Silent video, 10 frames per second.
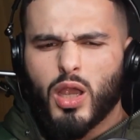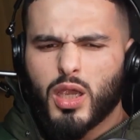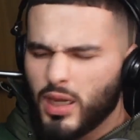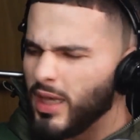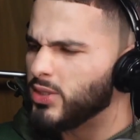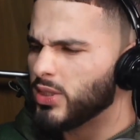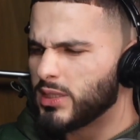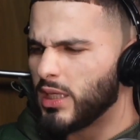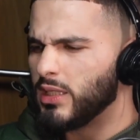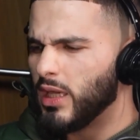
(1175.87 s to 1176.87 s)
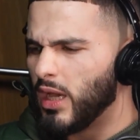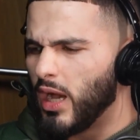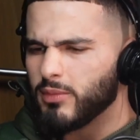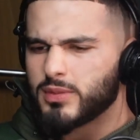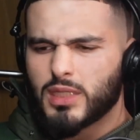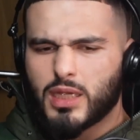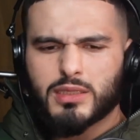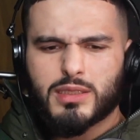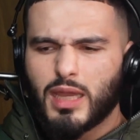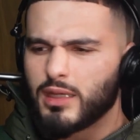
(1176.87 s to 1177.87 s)
Can I just say, yeah, I'm sick
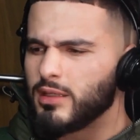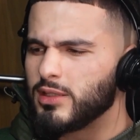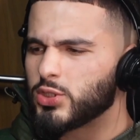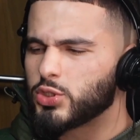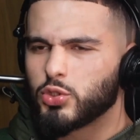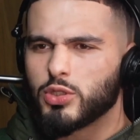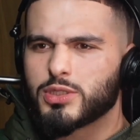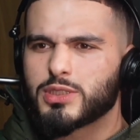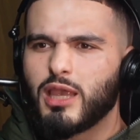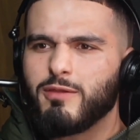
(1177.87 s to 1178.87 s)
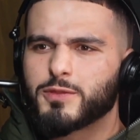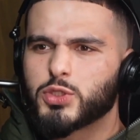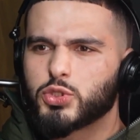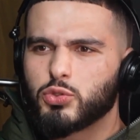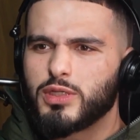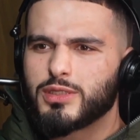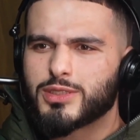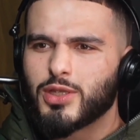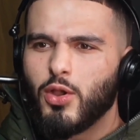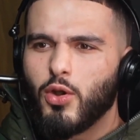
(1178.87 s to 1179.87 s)
and tired of these stri safe
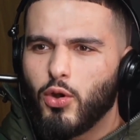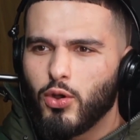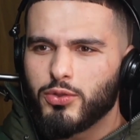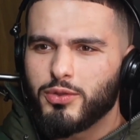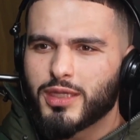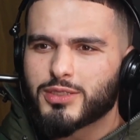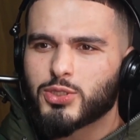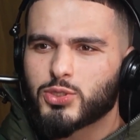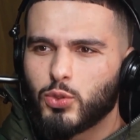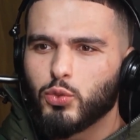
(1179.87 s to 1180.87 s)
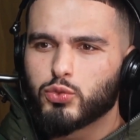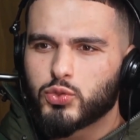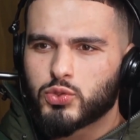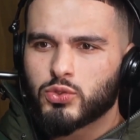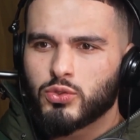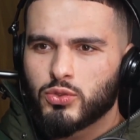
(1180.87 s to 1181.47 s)
streets next to schools.